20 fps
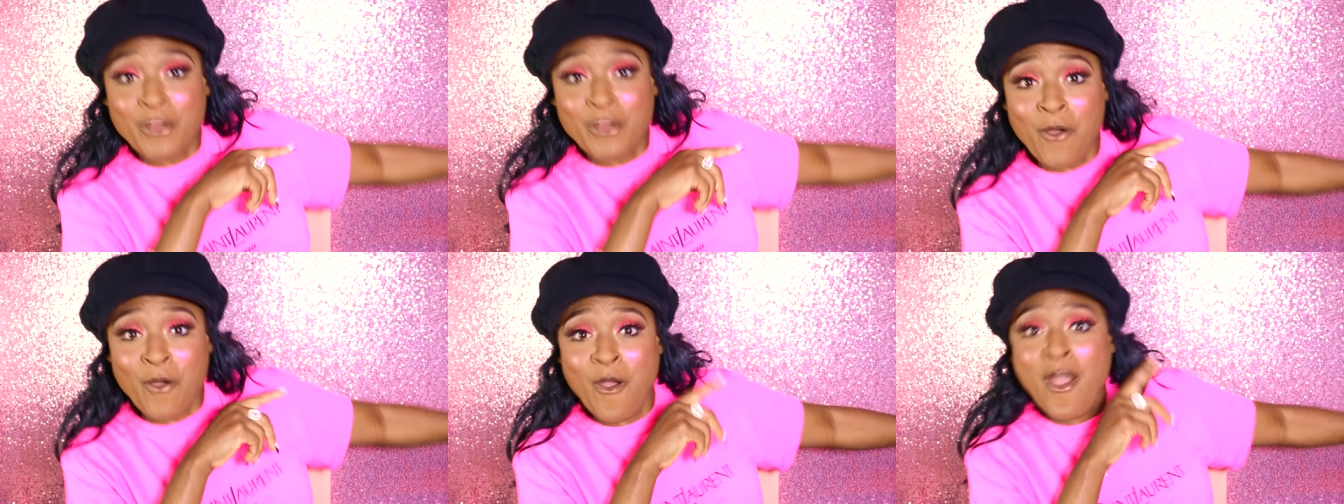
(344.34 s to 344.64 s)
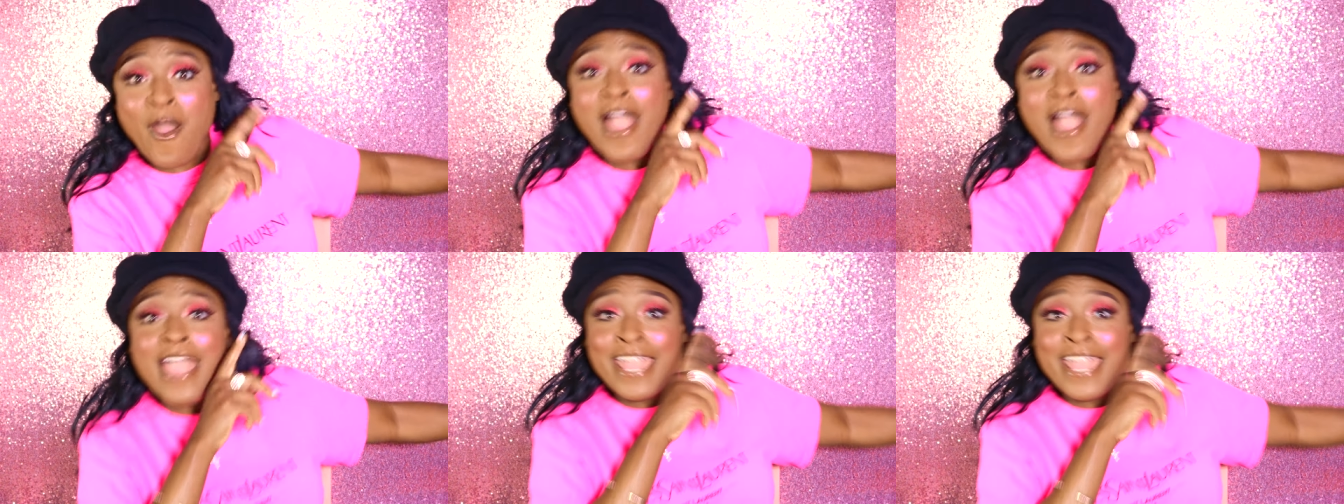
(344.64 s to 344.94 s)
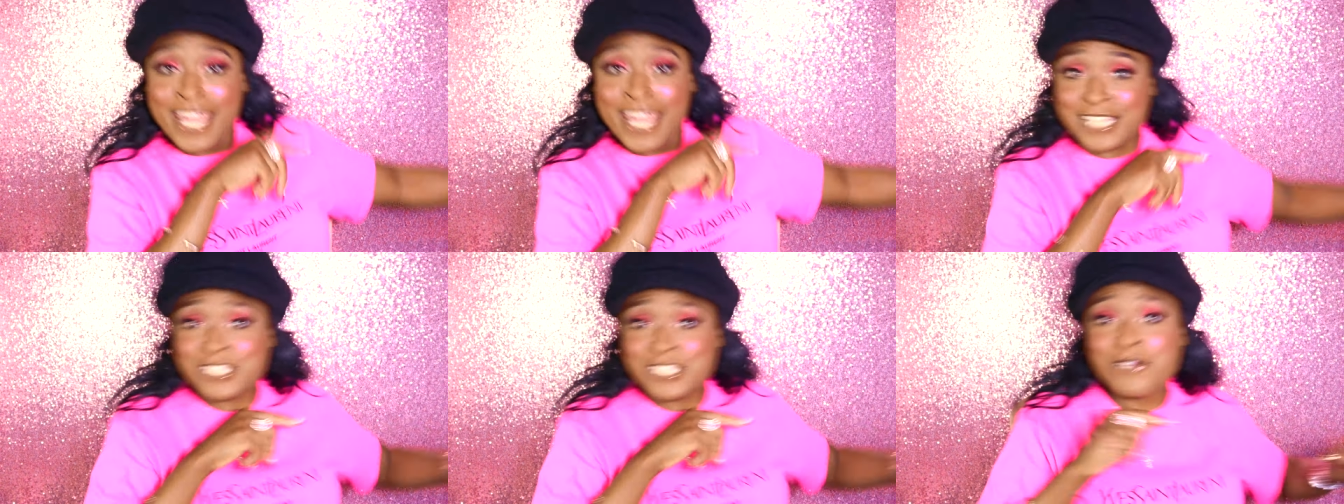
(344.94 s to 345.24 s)
door
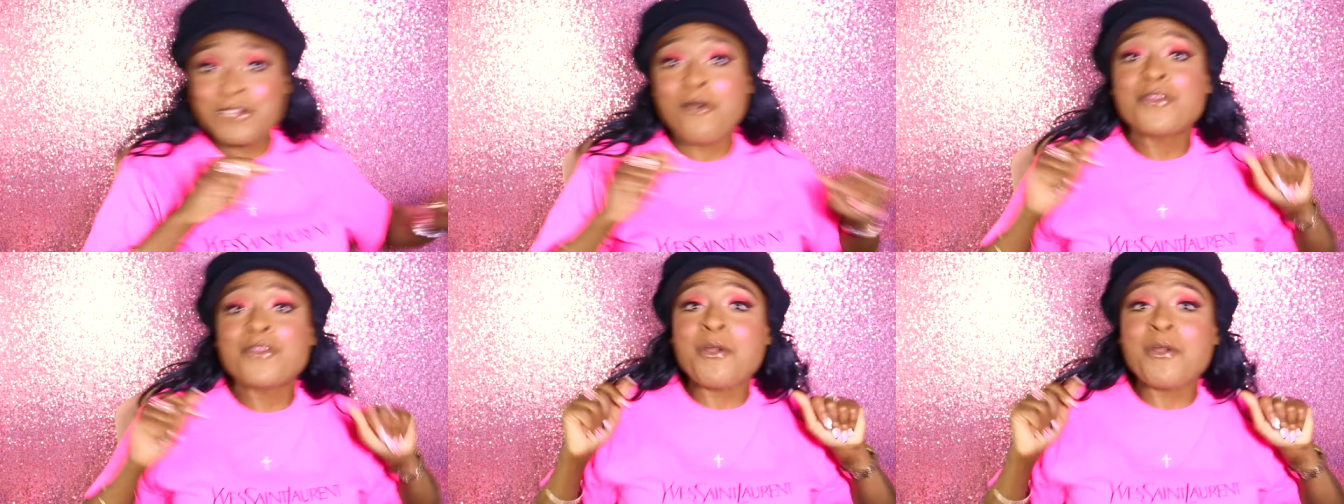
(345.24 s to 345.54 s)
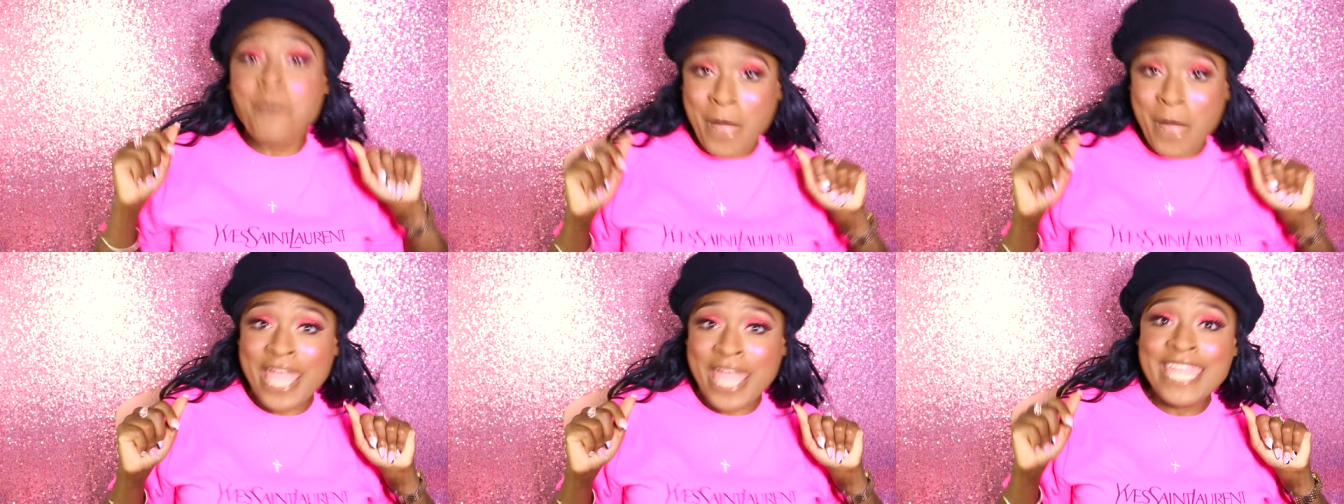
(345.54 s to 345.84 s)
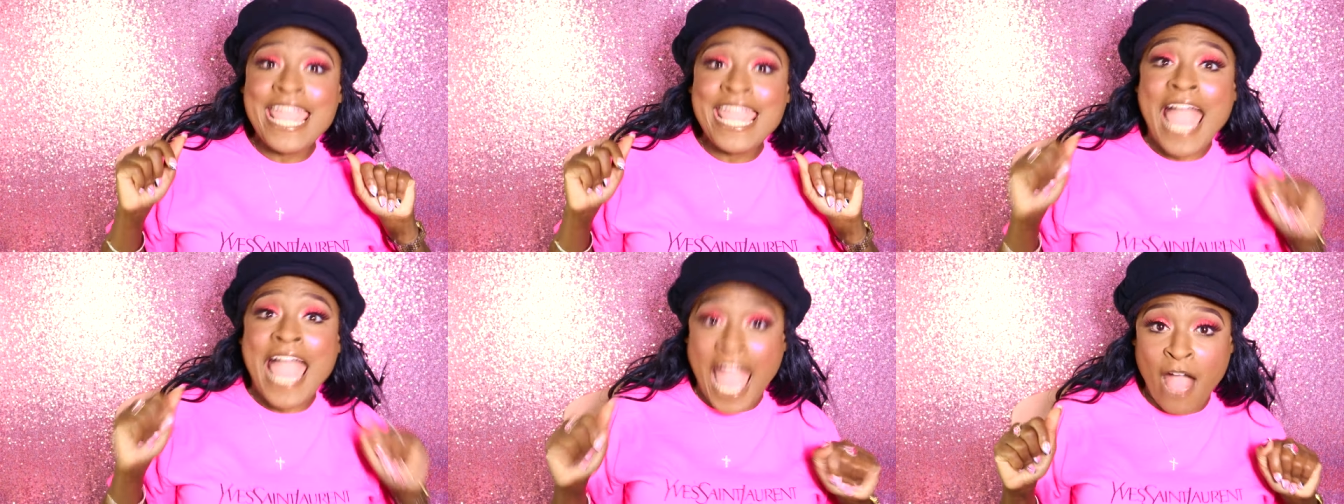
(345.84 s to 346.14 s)
hit you on the
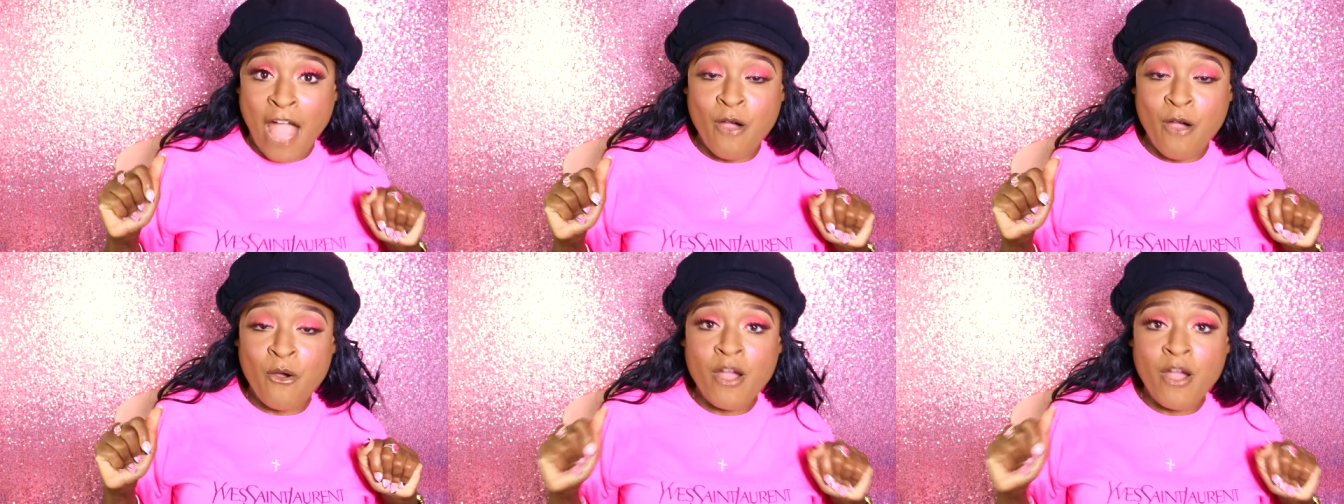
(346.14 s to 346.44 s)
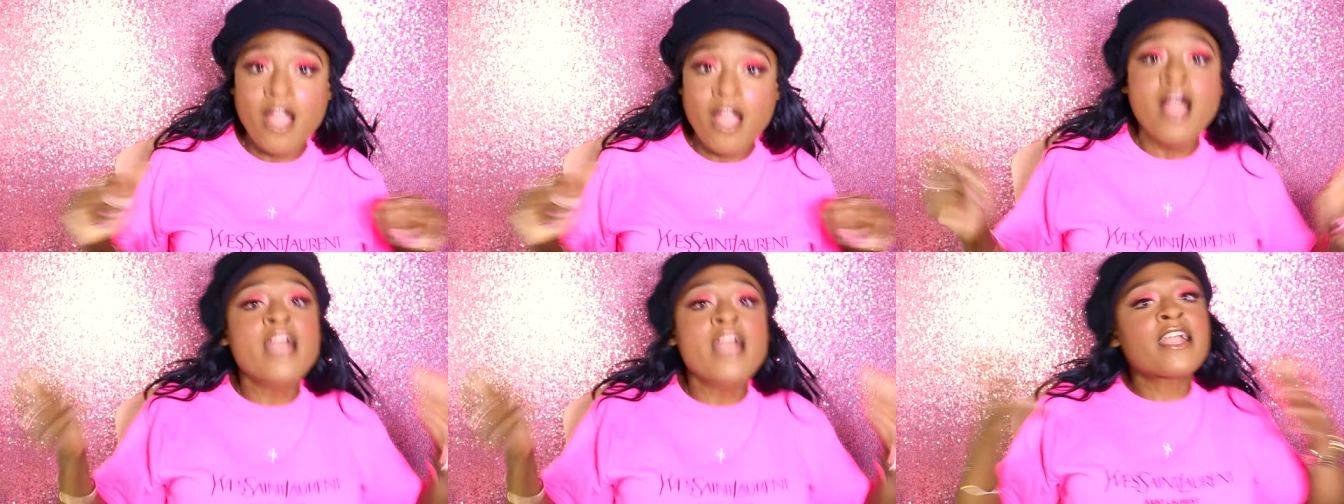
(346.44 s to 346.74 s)
way out